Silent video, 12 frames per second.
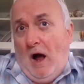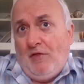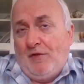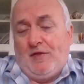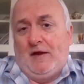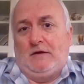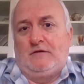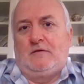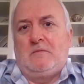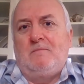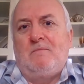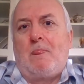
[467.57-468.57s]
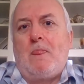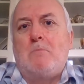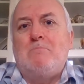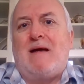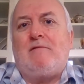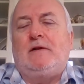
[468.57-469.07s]
Other things
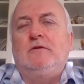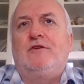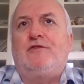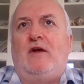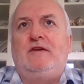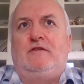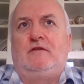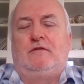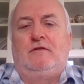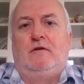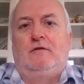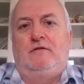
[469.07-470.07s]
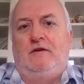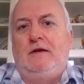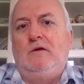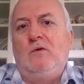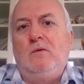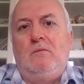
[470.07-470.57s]
marital status,
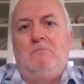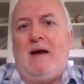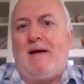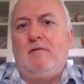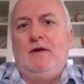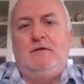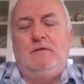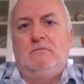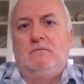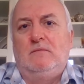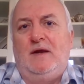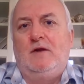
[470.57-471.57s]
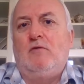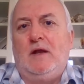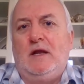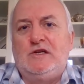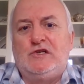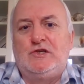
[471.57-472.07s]
single, married, in a
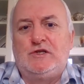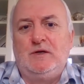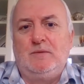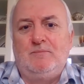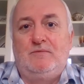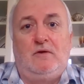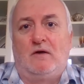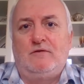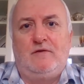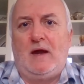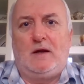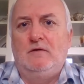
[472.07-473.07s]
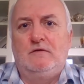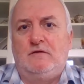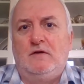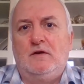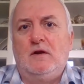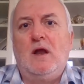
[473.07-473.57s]
relationship, does that
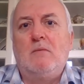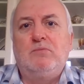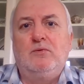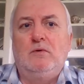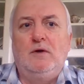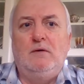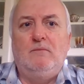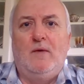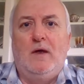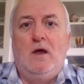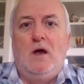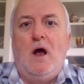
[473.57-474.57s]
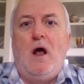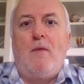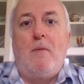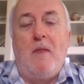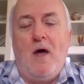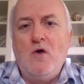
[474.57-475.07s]
concern an employer?
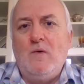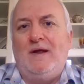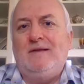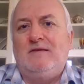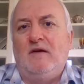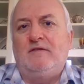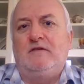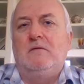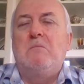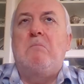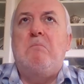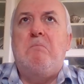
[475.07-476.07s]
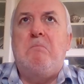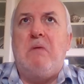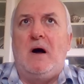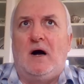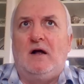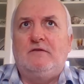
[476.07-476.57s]
No, it doesn't,
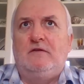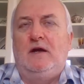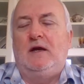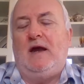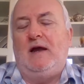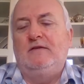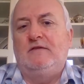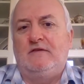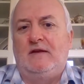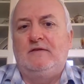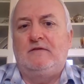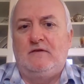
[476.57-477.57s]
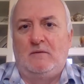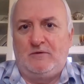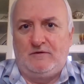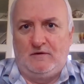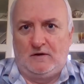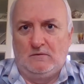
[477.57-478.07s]
but it can send some
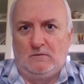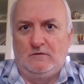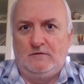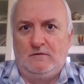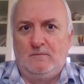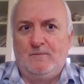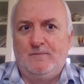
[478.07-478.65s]
signals.